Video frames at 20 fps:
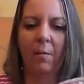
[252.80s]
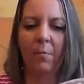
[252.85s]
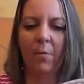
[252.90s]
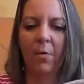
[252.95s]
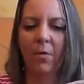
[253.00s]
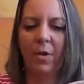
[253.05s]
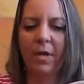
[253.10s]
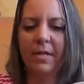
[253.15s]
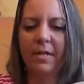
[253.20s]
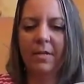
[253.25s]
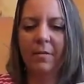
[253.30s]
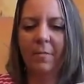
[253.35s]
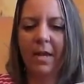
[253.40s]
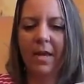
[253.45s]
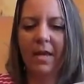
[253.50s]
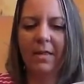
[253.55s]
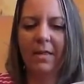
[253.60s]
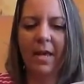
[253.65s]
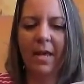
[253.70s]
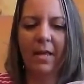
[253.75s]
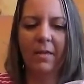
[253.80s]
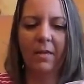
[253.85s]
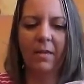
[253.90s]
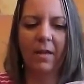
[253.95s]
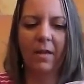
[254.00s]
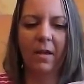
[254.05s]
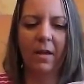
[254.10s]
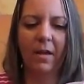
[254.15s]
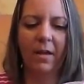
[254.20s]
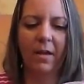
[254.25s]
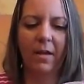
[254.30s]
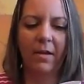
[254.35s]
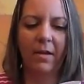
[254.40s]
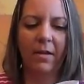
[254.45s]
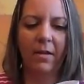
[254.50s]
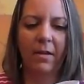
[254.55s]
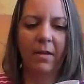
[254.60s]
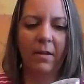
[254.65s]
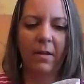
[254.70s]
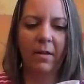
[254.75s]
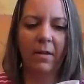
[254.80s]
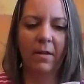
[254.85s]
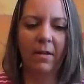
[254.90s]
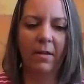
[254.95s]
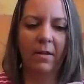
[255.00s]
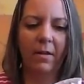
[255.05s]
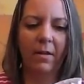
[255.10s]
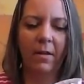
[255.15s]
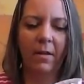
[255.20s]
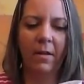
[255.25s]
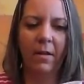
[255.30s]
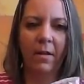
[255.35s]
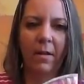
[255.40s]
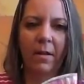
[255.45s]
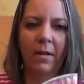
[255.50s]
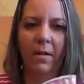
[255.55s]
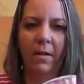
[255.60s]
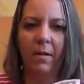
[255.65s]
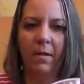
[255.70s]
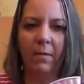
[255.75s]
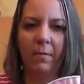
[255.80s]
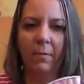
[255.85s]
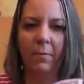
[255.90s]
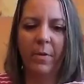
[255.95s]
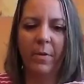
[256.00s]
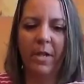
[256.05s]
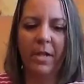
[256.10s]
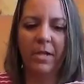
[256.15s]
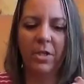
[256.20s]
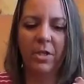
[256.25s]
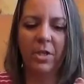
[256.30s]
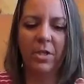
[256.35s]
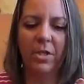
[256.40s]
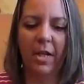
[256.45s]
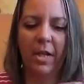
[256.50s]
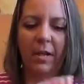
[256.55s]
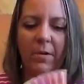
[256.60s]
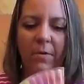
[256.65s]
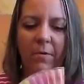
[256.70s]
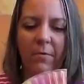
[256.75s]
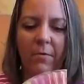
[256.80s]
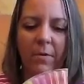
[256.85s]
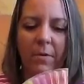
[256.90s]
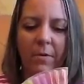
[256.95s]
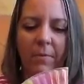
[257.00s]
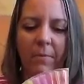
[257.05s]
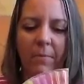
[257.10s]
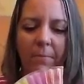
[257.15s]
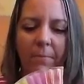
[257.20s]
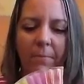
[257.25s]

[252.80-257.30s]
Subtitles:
I'm going to make that line pinch down,